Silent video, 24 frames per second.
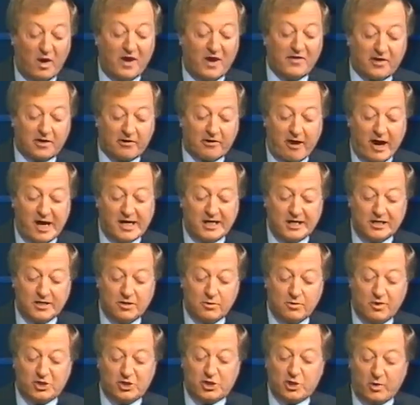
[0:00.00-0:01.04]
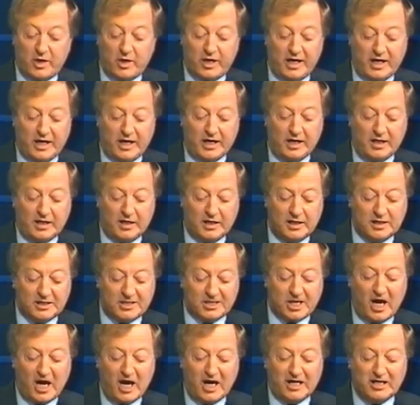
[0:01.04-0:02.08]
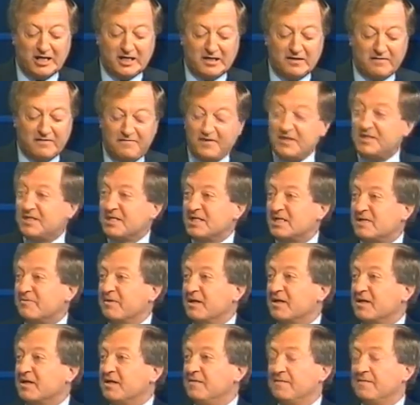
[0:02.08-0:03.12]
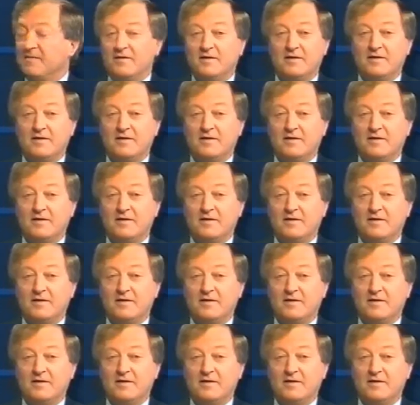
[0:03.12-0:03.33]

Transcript: Weather great, wish you were here, signed Vincent Smith.